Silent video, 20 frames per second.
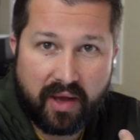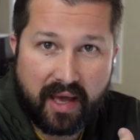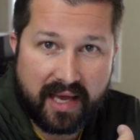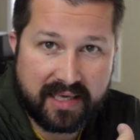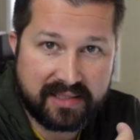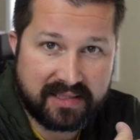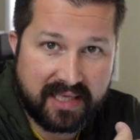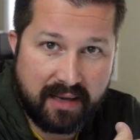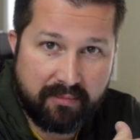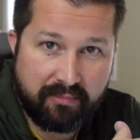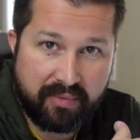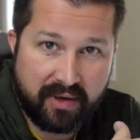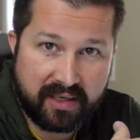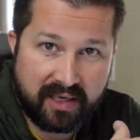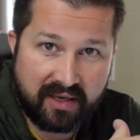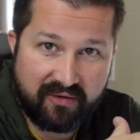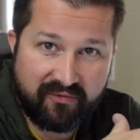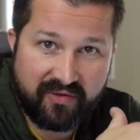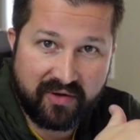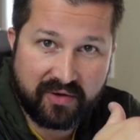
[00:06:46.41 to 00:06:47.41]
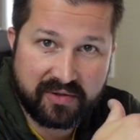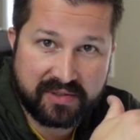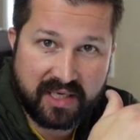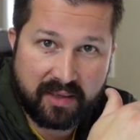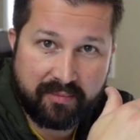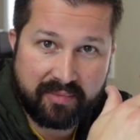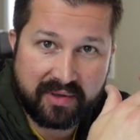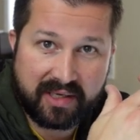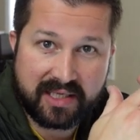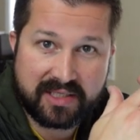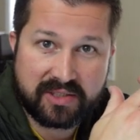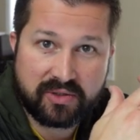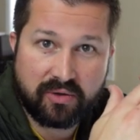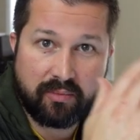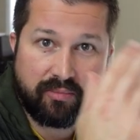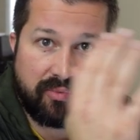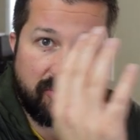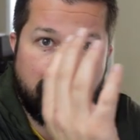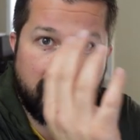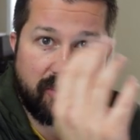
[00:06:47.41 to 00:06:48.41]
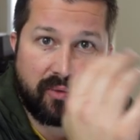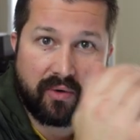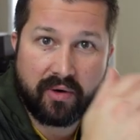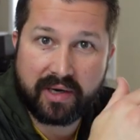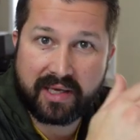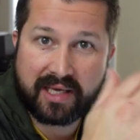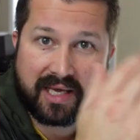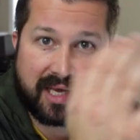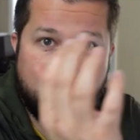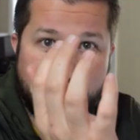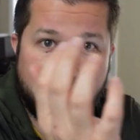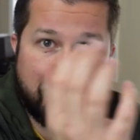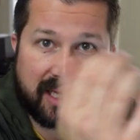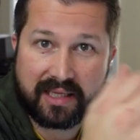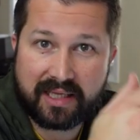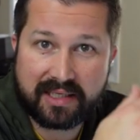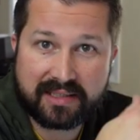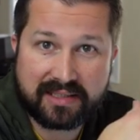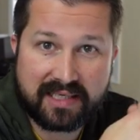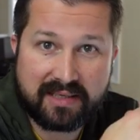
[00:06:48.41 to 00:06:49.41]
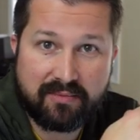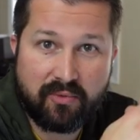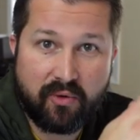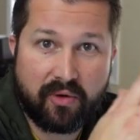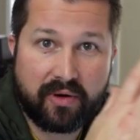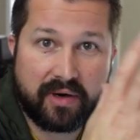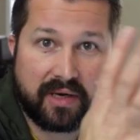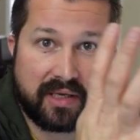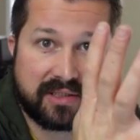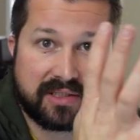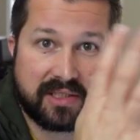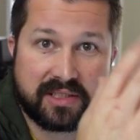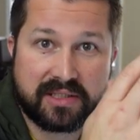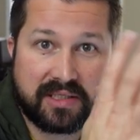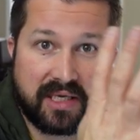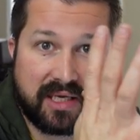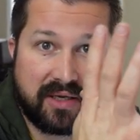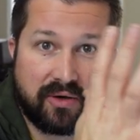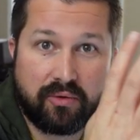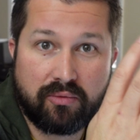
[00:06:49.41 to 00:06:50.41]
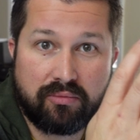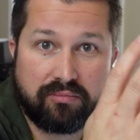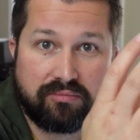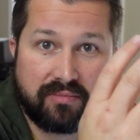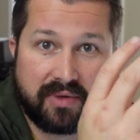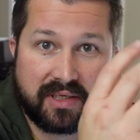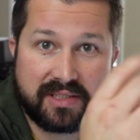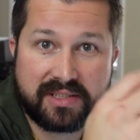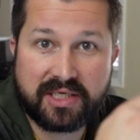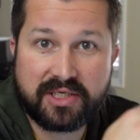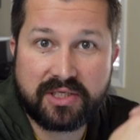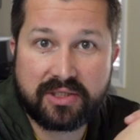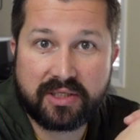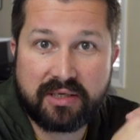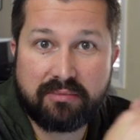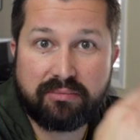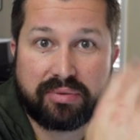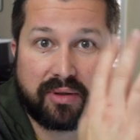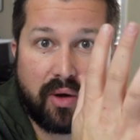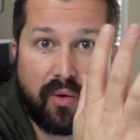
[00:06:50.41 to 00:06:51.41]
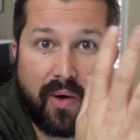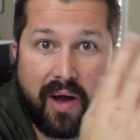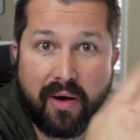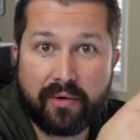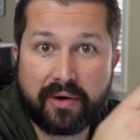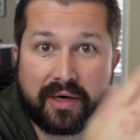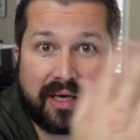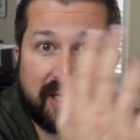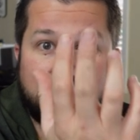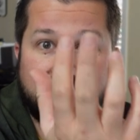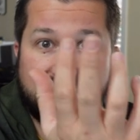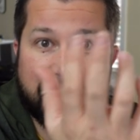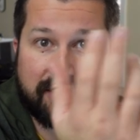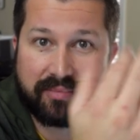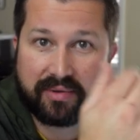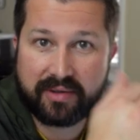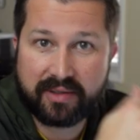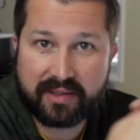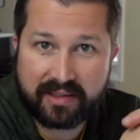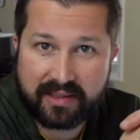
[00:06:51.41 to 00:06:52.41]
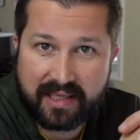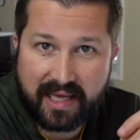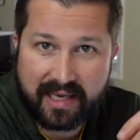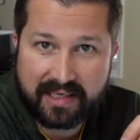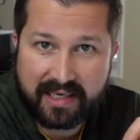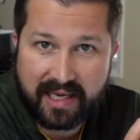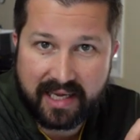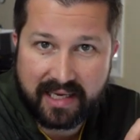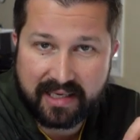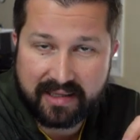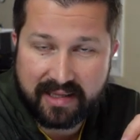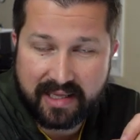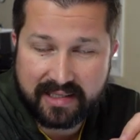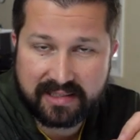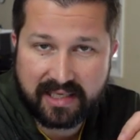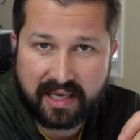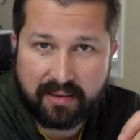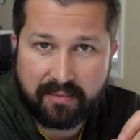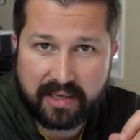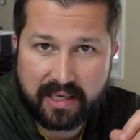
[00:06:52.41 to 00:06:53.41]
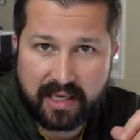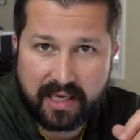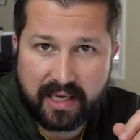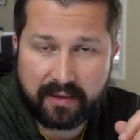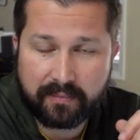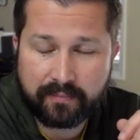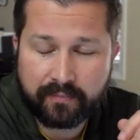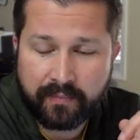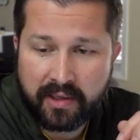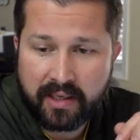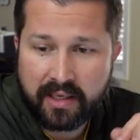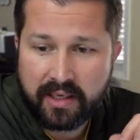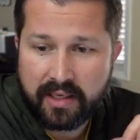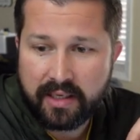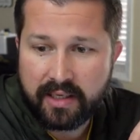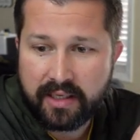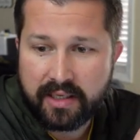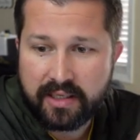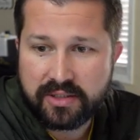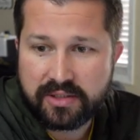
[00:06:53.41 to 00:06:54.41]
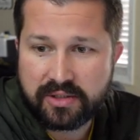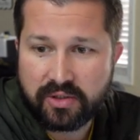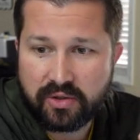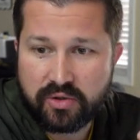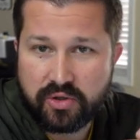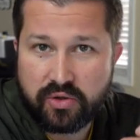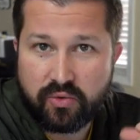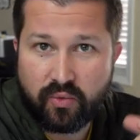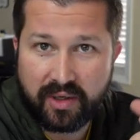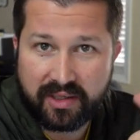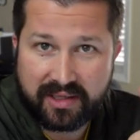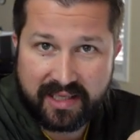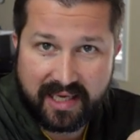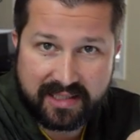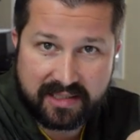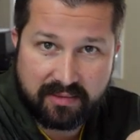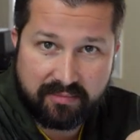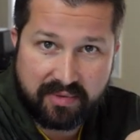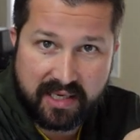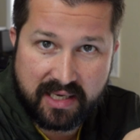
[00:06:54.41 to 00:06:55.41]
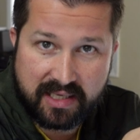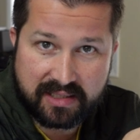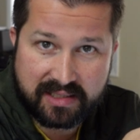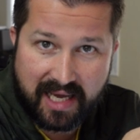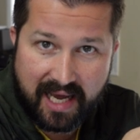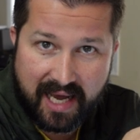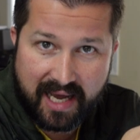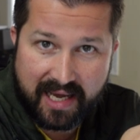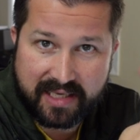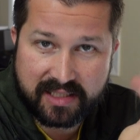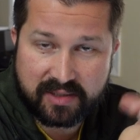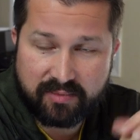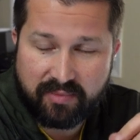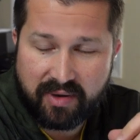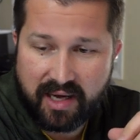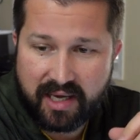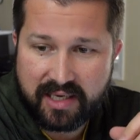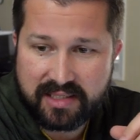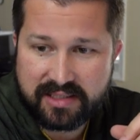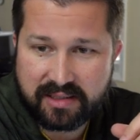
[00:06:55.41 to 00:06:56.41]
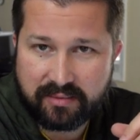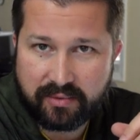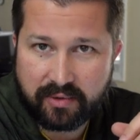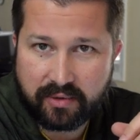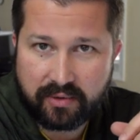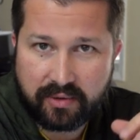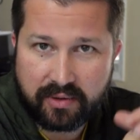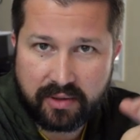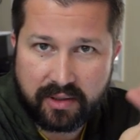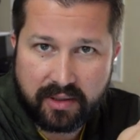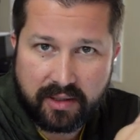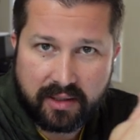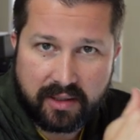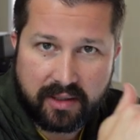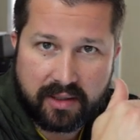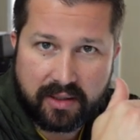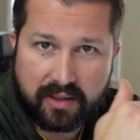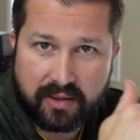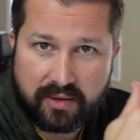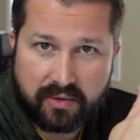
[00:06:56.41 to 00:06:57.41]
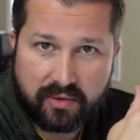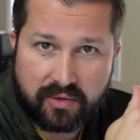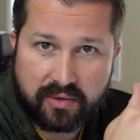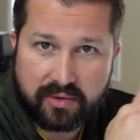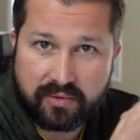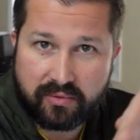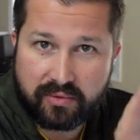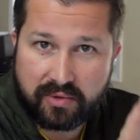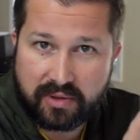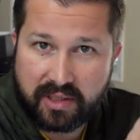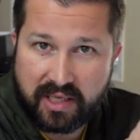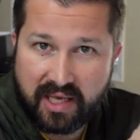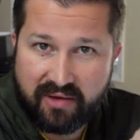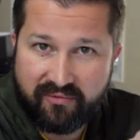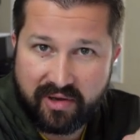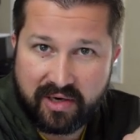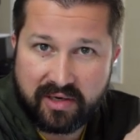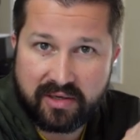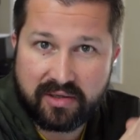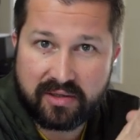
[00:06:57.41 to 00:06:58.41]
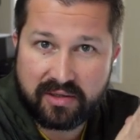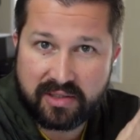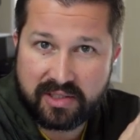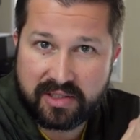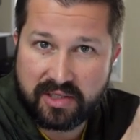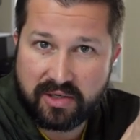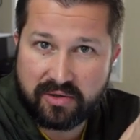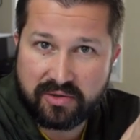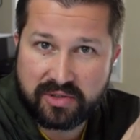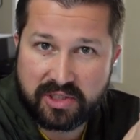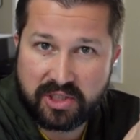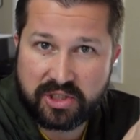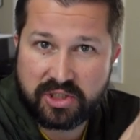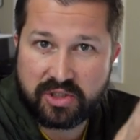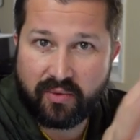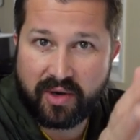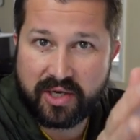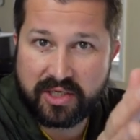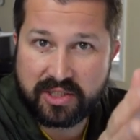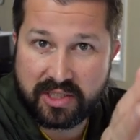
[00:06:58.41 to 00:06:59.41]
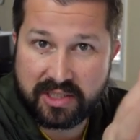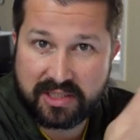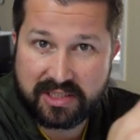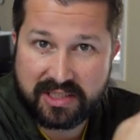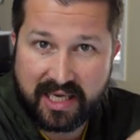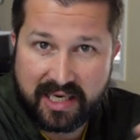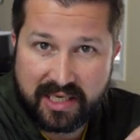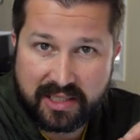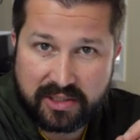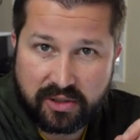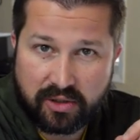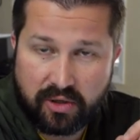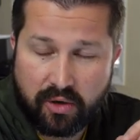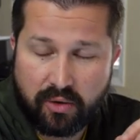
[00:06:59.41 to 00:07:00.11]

as that bucket fills up, it gets to a point where it cannot collect anymore and it just, it'll essentially blow out or clip that data that's coming in. So you want that to be as high as possible given the, your situation and settings you're